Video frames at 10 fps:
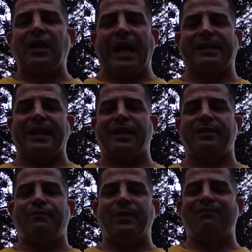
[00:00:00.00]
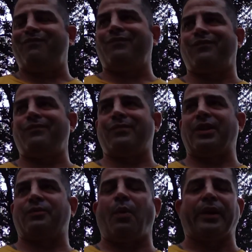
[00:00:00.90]
I said
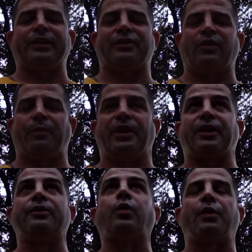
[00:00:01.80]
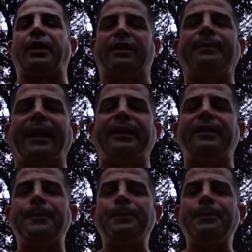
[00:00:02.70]
it's pointless though, because what are we going to debate?